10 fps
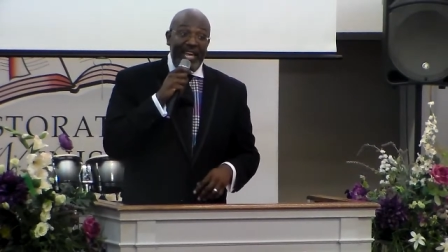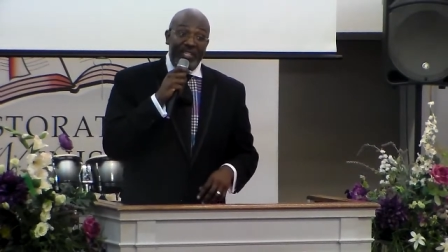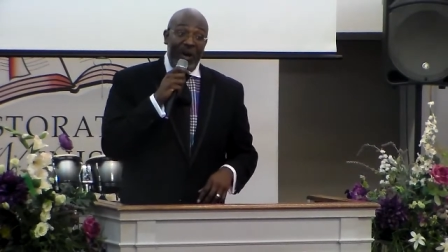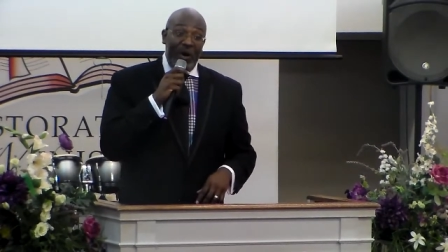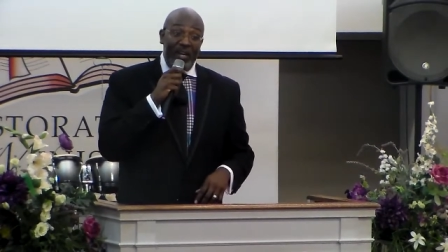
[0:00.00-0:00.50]

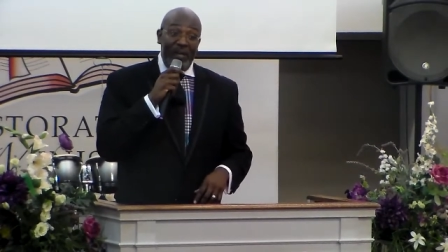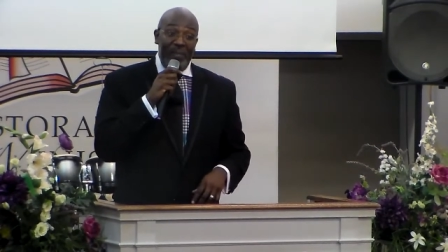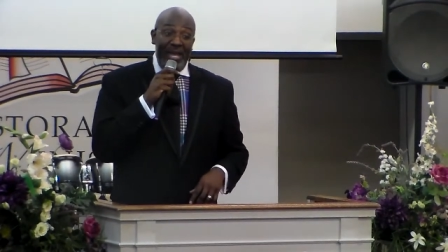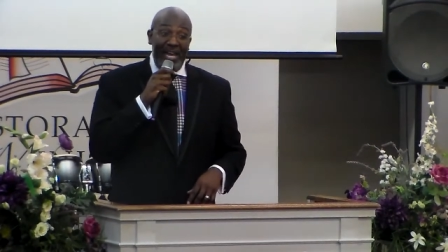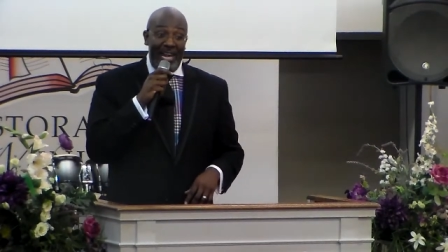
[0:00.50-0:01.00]
He talking to
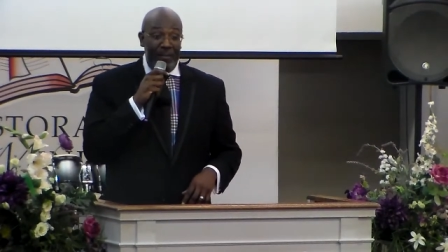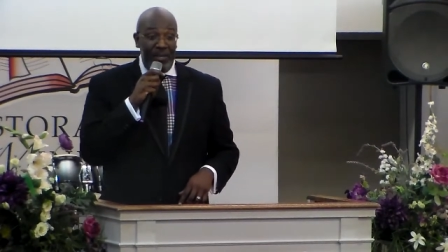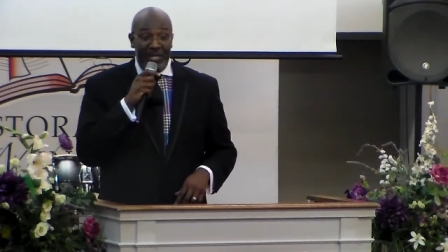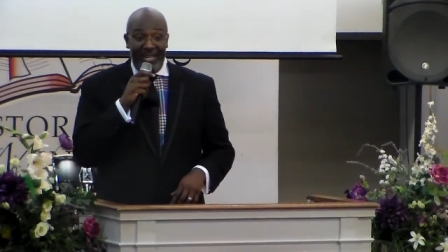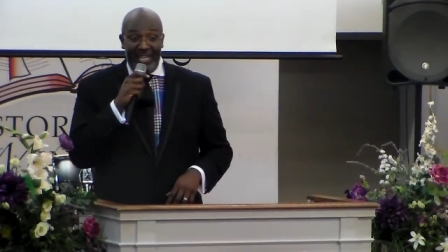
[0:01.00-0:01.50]
me and
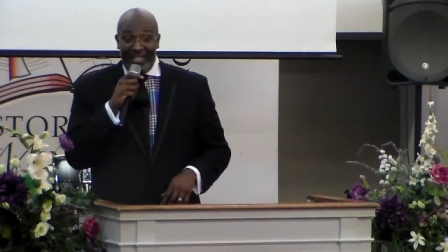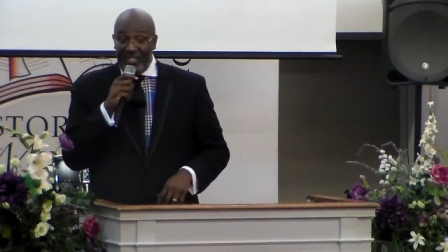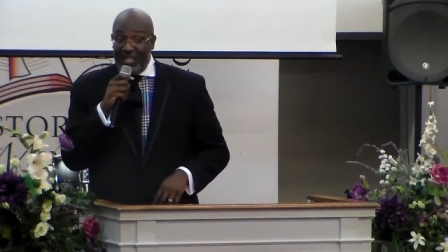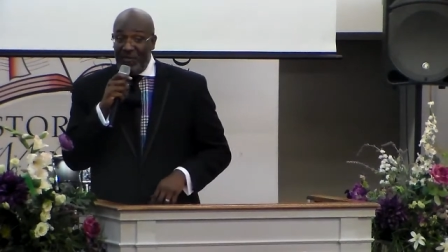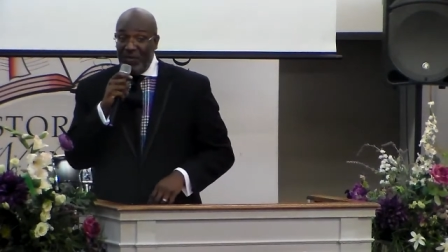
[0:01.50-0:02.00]
I'm looking at
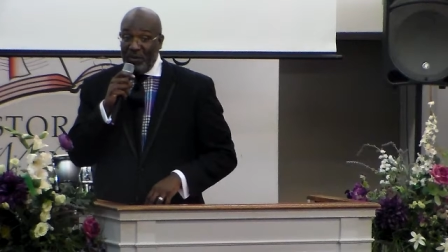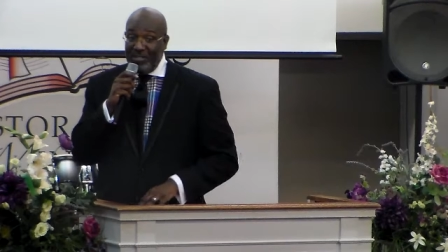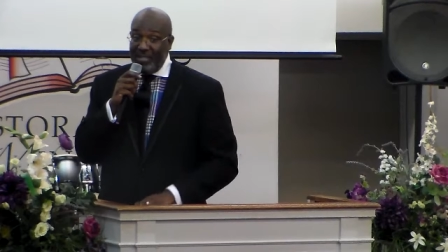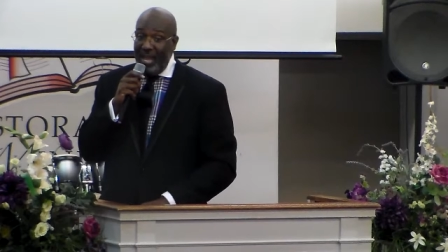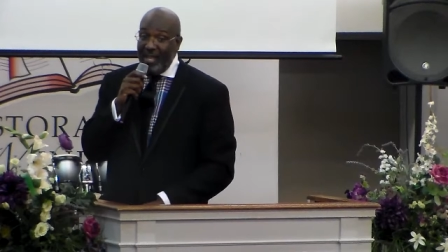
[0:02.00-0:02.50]
the stuff
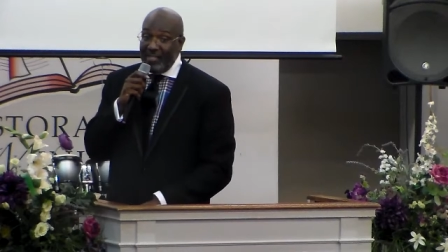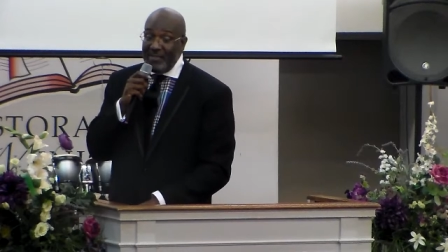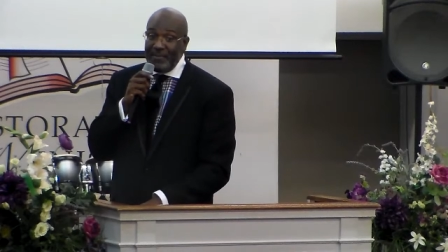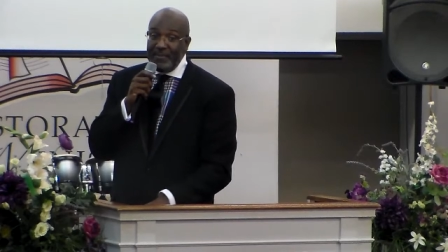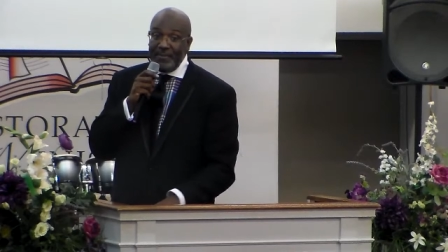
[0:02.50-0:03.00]
on his desk.